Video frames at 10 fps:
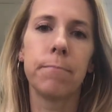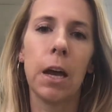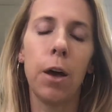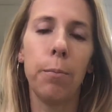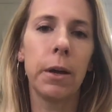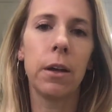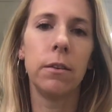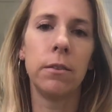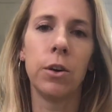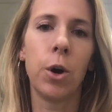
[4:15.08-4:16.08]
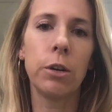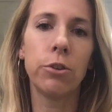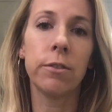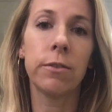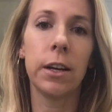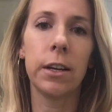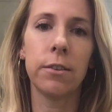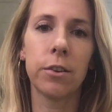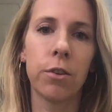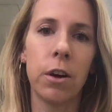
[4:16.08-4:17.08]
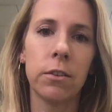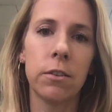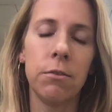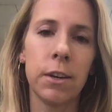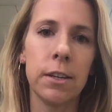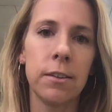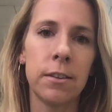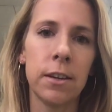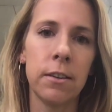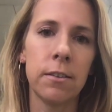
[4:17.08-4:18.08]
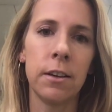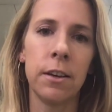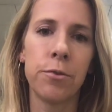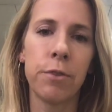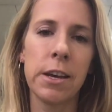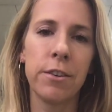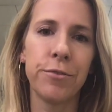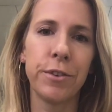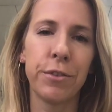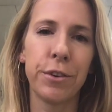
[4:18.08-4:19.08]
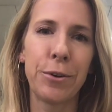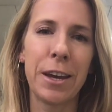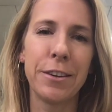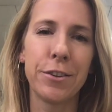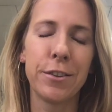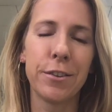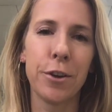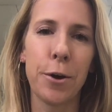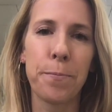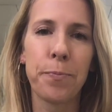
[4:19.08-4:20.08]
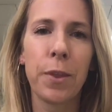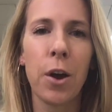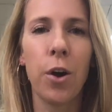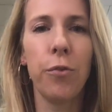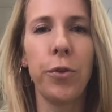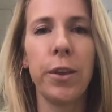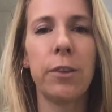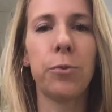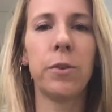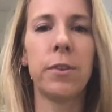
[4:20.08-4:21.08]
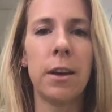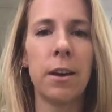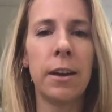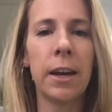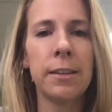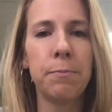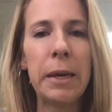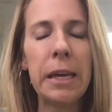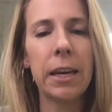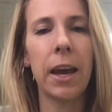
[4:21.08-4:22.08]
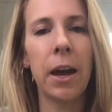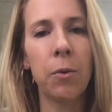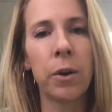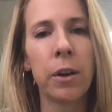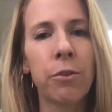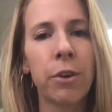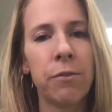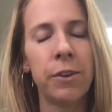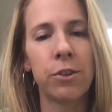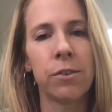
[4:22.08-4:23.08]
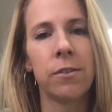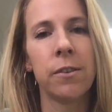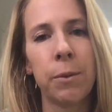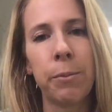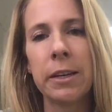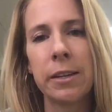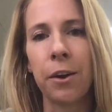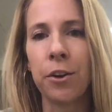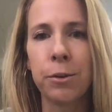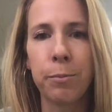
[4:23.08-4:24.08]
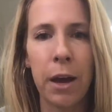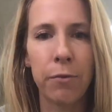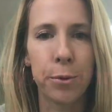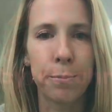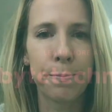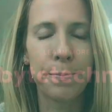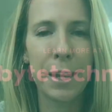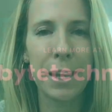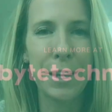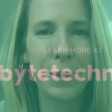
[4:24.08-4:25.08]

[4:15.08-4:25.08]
helping, you know, hundreds of clients across the United States in a range of different locations. So hopefully this was a nice peek at one of the great features of the Byte Technology platform. Thank